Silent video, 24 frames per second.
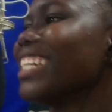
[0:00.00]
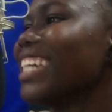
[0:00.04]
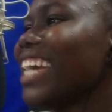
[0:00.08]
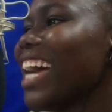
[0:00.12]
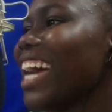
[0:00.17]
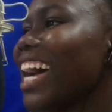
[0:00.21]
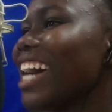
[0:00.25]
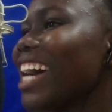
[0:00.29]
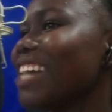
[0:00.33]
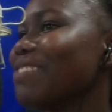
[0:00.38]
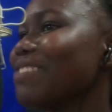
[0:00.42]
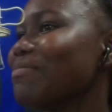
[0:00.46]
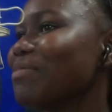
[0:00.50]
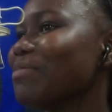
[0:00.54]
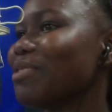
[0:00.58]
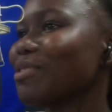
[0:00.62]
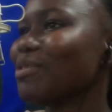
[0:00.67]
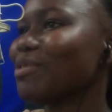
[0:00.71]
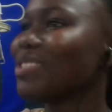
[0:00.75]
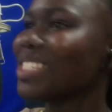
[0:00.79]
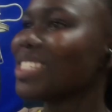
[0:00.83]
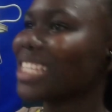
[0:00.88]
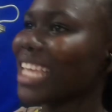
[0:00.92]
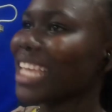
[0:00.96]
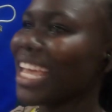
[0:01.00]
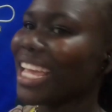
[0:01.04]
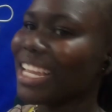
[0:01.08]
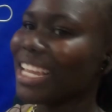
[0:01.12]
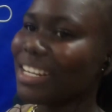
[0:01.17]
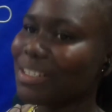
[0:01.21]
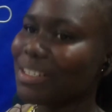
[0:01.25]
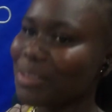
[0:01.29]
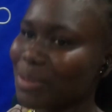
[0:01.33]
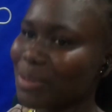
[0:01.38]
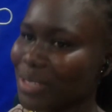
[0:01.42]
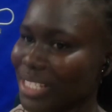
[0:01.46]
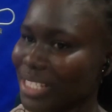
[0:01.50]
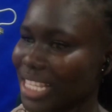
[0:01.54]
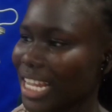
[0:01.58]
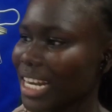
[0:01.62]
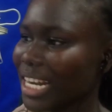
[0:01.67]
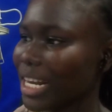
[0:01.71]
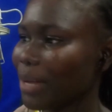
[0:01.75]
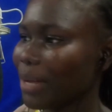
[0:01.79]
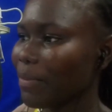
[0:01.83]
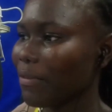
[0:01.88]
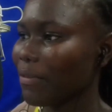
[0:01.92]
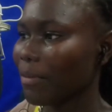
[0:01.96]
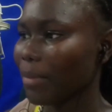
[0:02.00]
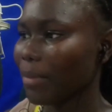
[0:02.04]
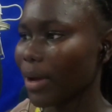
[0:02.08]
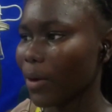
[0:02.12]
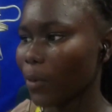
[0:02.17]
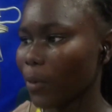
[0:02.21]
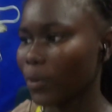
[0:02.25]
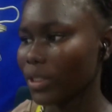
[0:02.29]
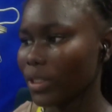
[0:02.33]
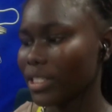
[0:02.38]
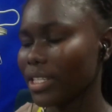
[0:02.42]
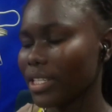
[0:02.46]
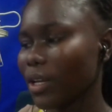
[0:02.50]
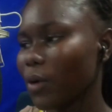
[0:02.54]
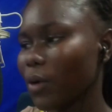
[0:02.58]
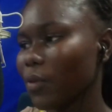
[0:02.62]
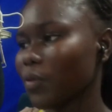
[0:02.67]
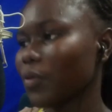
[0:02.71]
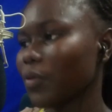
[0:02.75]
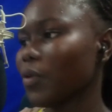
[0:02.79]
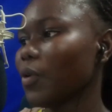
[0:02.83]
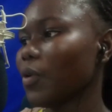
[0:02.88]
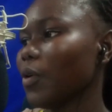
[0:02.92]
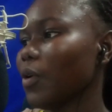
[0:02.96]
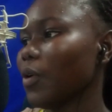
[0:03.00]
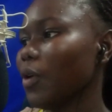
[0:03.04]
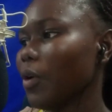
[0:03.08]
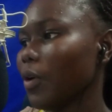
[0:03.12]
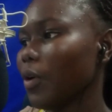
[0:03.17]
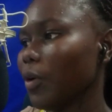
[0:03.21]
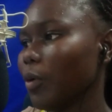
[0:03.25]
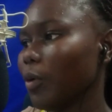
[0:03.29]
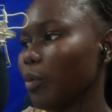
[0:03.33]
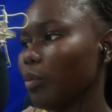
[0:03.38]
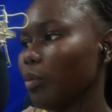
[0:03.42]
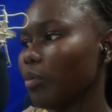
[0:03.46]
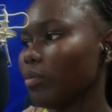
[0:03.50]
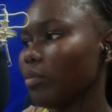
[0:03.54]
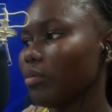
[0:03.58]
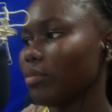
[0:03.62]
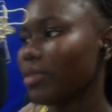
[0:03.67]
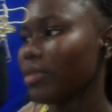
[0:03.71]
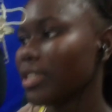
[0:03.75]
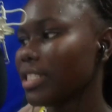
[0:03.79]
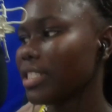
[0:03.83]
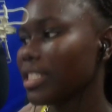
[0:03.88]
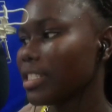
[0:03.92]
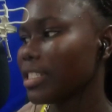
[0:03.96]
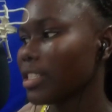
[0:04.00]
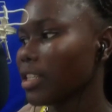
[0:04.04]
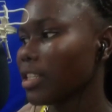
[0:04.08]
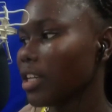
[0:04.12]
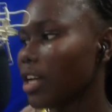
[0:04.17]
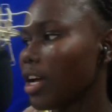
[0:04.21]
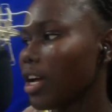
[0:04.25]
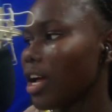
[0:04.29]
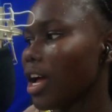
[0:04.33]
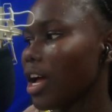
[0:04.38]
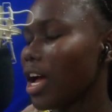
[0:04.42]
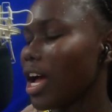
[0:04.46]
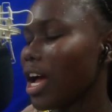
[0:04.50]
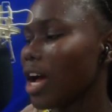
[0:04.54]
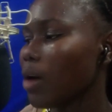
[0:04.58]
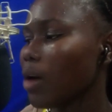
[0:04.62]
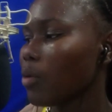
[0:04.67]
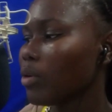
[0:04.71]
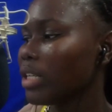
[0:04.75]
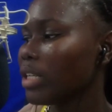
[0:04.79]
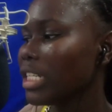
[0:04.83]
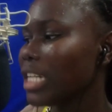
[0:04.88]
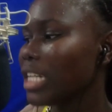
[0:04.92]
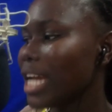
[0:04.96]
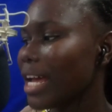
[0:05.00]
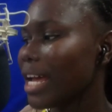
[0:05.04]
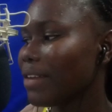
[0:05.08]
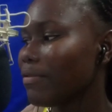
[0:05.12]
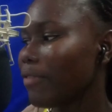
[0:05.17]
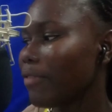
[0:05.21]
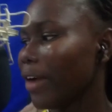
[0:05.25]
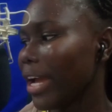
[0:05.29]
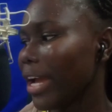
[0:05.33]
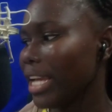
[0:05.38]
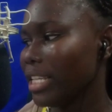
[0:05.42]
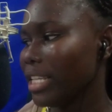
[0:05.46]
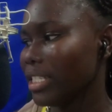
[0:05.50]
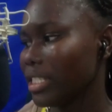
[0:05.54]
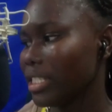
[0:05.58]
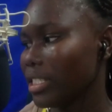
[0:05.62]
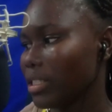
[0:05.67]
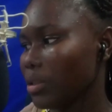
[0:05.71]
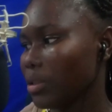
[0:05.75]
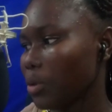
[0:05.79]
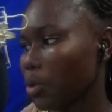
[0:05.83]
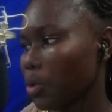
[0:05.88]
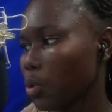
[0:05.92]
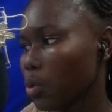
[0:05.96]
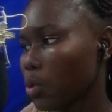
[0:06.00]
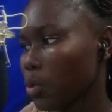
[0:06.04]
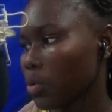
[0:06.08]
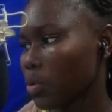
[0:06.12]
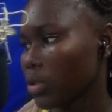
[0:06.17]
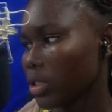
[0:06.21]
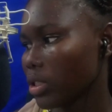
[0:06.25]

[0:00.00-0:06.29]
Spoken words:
I'm too scared to stand up for my own self. But I would advise those